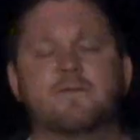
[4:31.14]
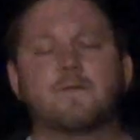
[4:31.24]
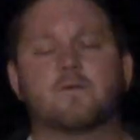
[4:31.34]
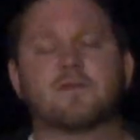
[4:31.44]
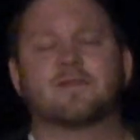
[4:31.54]

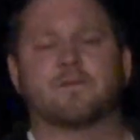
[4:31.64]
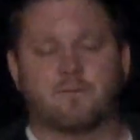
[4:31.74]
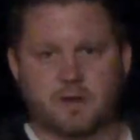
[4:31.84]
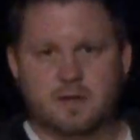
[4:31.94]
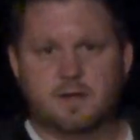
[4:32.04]
if it was
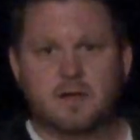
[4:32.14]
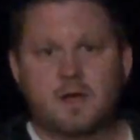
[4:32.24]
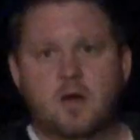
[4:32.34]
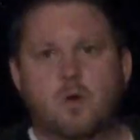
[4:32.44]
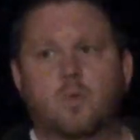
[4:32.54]
different?
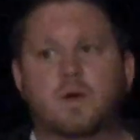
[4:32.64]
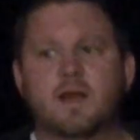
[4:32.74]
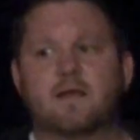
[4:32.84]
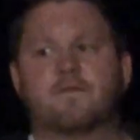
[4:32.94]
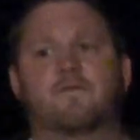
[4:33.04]

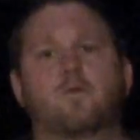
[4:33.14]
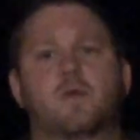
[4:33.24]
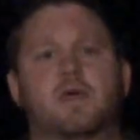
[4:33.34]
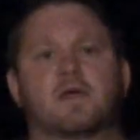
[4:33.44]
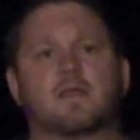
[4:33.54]
What if
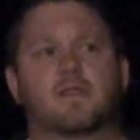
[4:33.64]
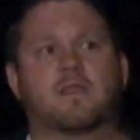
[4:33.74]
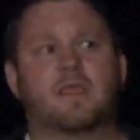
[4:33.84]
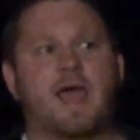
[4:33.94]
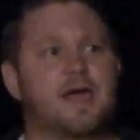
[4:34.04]
we could
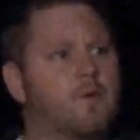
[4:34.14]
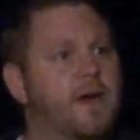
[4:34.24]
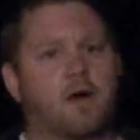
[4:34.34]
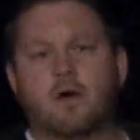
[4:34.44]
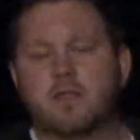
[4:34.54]
take
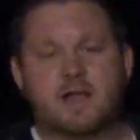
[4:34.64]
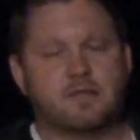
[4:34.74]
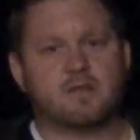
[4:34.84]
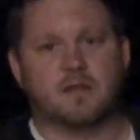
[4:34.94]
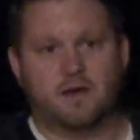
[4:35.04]
away all of
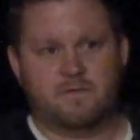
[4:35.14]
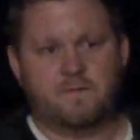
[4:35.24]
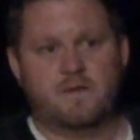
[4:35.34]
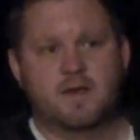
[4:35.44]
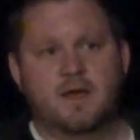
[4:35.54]
that
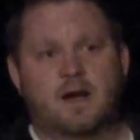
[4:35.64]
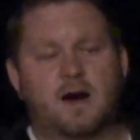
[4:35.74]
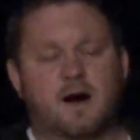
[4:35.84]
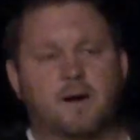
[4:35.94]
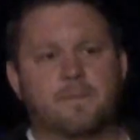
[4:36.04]
stuff
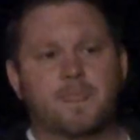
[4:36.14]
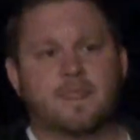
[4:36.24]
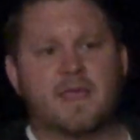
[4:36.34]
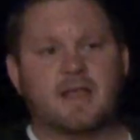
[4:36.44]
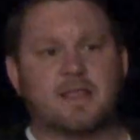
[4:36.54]

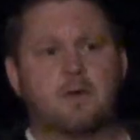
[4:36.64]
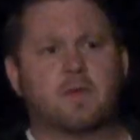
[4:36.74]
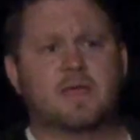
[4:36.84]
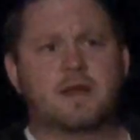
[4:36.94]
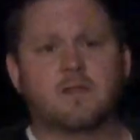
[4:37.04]
that
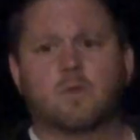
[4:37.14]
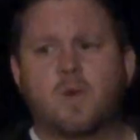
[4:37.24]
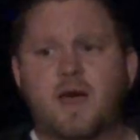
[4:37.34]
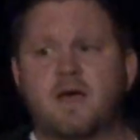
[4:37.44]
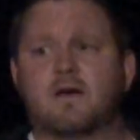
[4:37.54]
would get in the
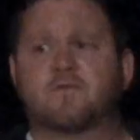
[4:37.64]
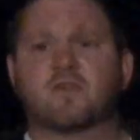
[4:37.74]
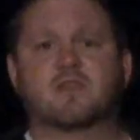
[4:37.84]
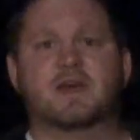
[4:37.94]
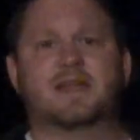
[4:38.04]
way of
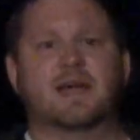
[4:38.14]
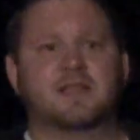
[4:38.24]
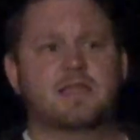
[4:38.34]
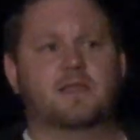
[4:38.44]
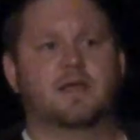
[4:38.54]
just
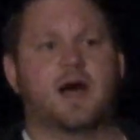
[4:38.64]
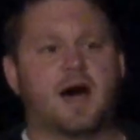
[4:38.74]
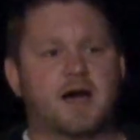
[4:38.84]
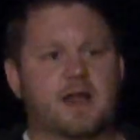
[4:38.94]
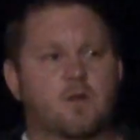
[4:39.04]
connecting to
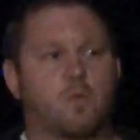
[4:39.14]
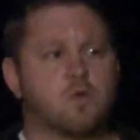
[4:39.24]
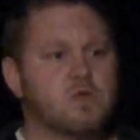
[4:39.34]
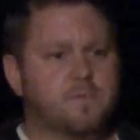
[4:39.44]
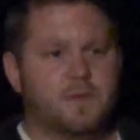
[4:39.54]
God and
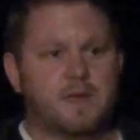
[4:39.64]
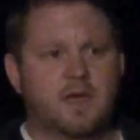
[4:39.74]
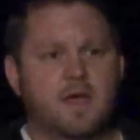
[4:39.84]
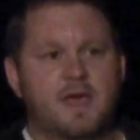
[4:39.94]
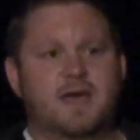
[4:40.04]
worshiping
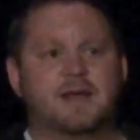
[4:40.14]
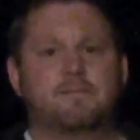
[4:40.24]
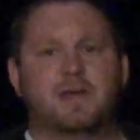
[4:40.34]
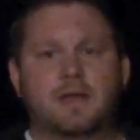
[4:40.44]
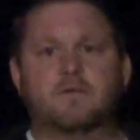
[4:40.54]
in a
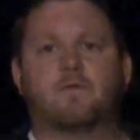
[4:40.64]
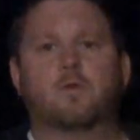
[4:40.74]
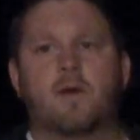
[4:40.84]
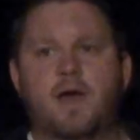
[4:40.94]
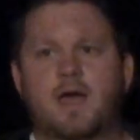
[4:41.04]
meaningful
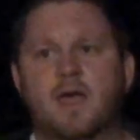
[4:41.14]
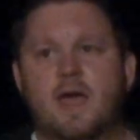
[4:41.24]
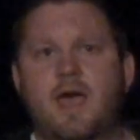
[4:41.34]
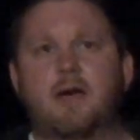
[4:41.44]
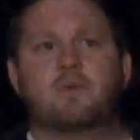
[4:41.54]
way,
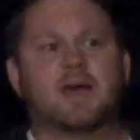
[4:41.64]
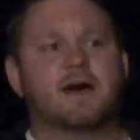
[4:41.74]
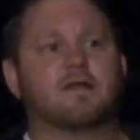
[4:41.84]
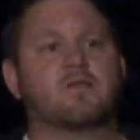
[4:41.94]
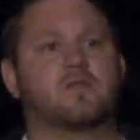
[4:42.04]
and we
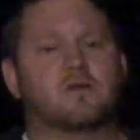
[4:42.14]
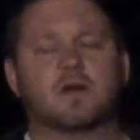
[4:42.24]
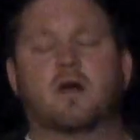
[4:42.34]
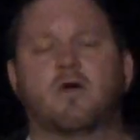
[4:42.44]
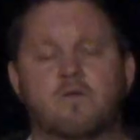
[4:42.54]
kind of
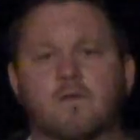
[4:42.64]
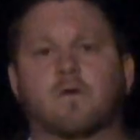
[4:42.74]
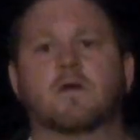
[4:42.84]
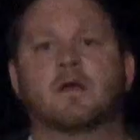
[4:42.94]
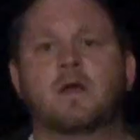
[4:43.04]
started
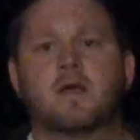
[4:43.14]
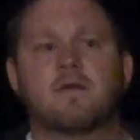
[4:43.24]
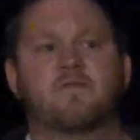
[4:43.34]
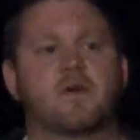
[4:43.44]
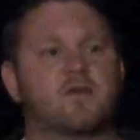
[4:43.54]
over,
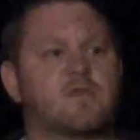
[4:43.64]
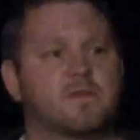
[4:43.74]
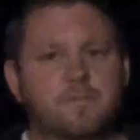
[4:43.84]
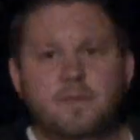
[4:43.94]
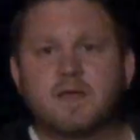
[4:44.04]
very
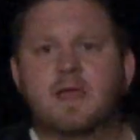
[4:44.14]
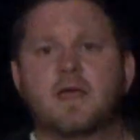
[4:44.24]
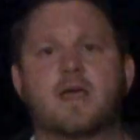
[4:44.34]
simply,